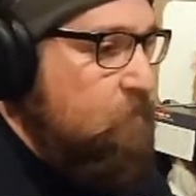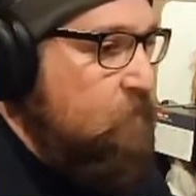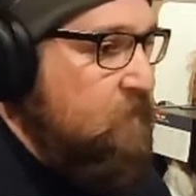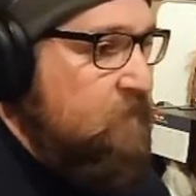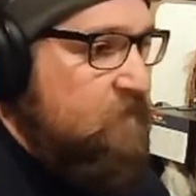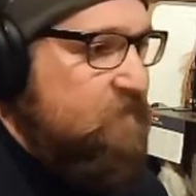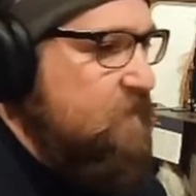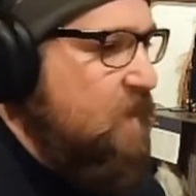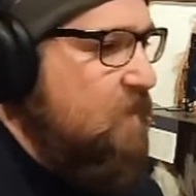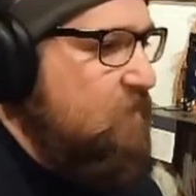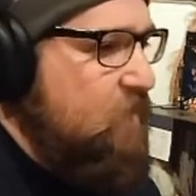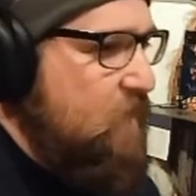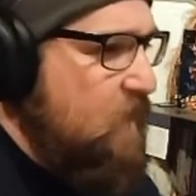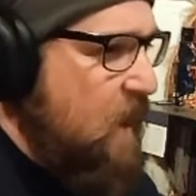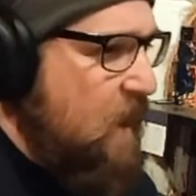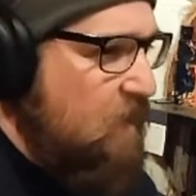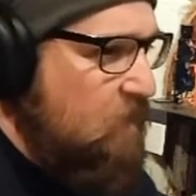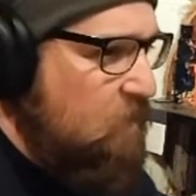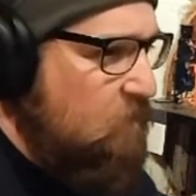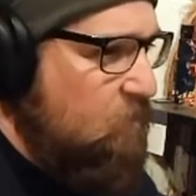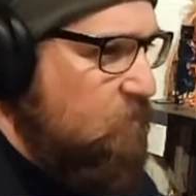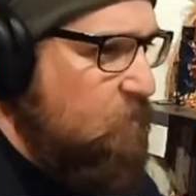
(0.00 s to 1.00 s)
7
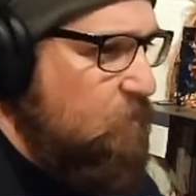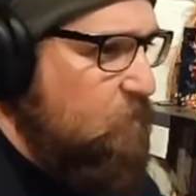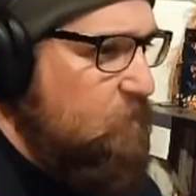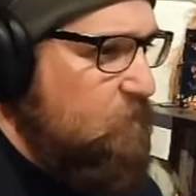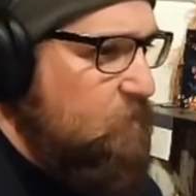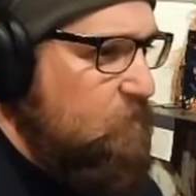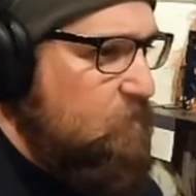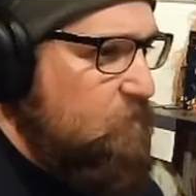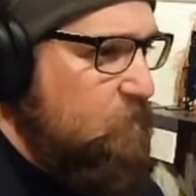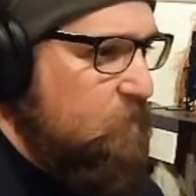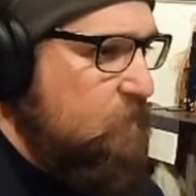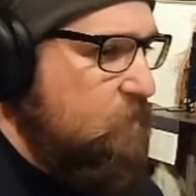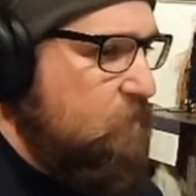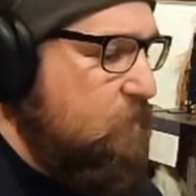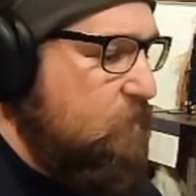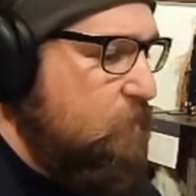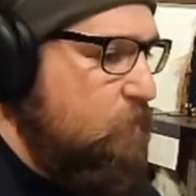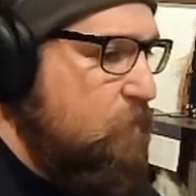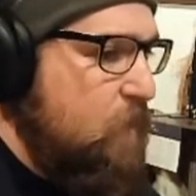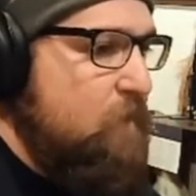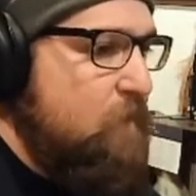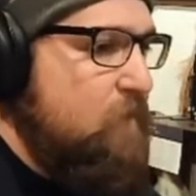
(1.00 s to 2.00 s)
out of
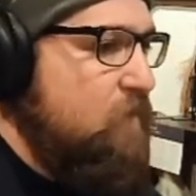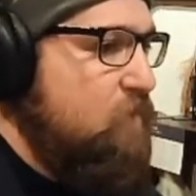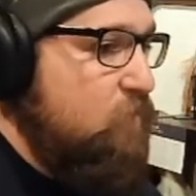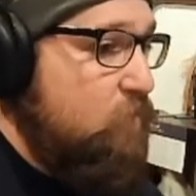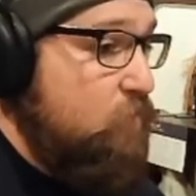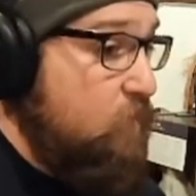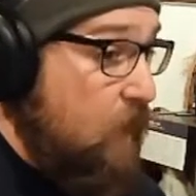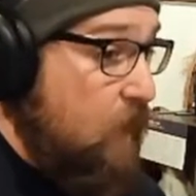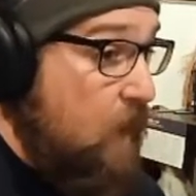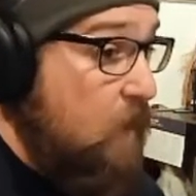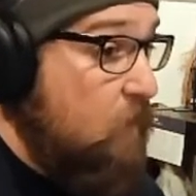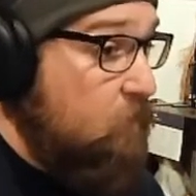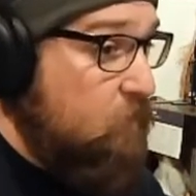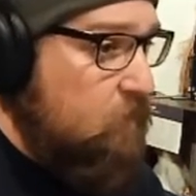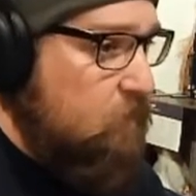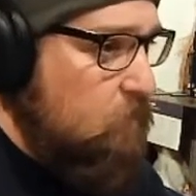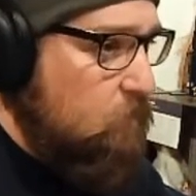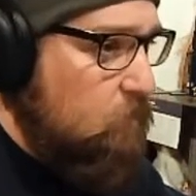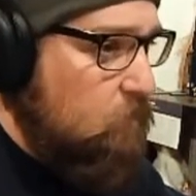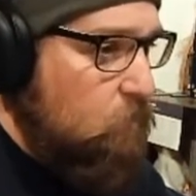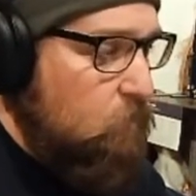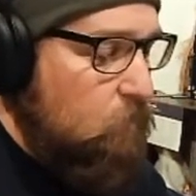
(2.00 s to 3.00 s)
maybe
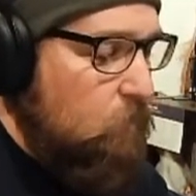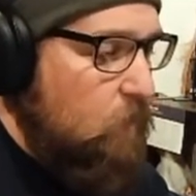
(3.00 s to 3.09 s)
2,000.